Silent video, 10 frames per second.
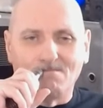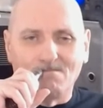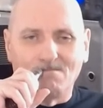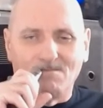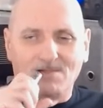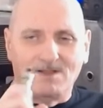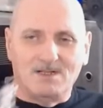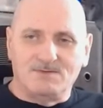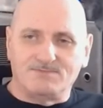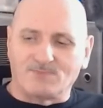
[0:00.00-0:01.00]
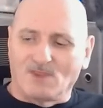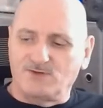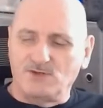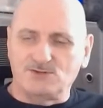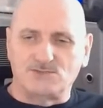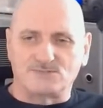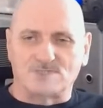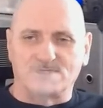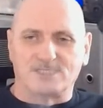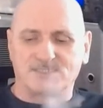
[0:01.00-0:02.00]
a few toots
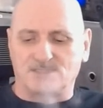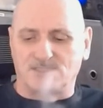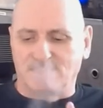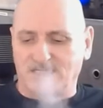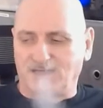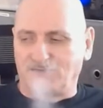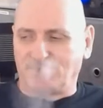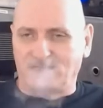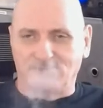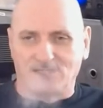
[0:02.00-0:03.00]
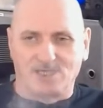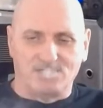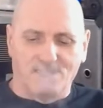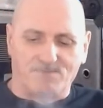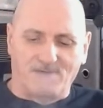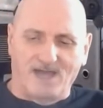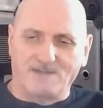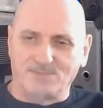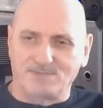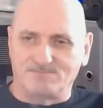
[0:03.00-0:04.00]
on this in the evening in the
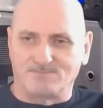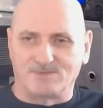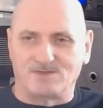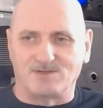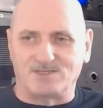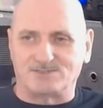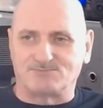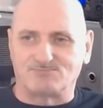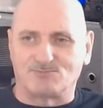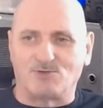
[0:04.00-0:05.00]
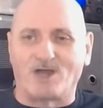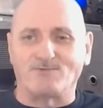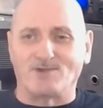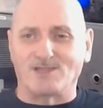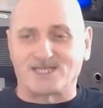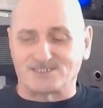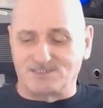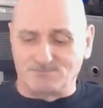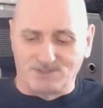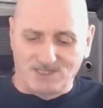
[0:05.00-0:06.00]
pipe is quite
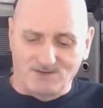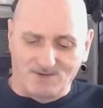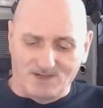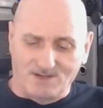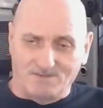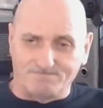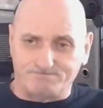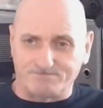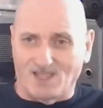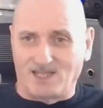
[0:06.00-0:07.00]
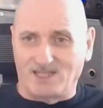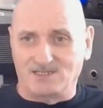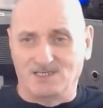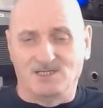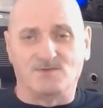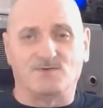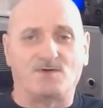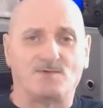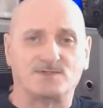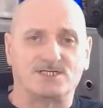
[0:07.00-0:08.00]
relaxing, believe it or not. And if you've
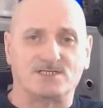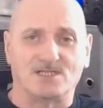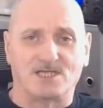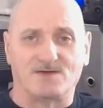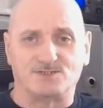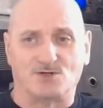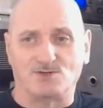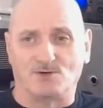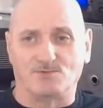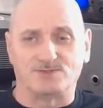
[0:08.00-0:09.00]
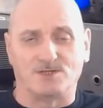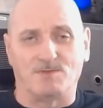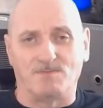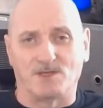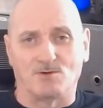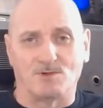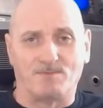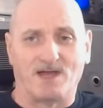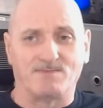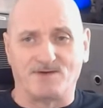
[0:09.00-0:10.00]
ever seen the live show, you'll see me pick up the
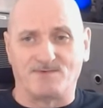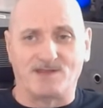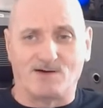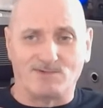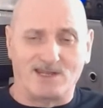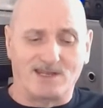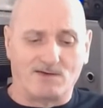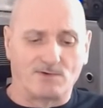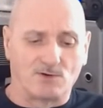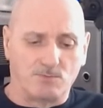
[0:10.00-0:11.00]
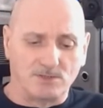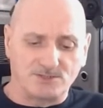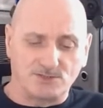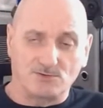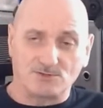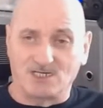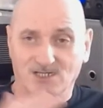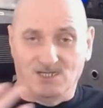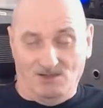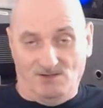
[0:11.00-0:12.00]
pipe every now and then and have a couple of toots.
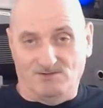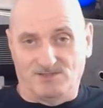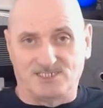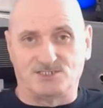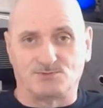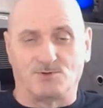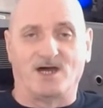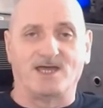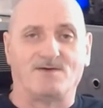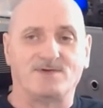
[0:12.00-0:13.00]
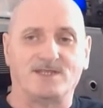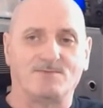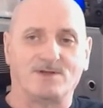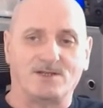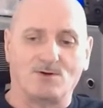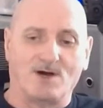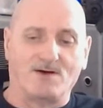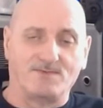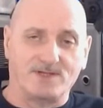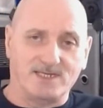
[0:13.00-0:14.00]
This is what I have in it when I don't
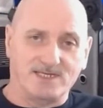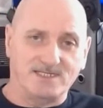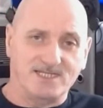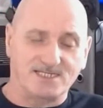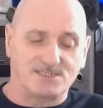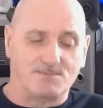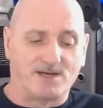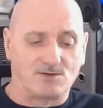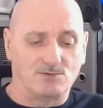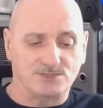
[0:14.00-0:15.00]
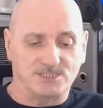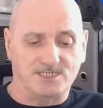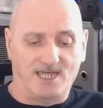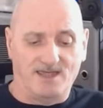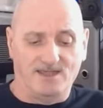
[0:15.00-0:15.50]
have any net tobaccos in there.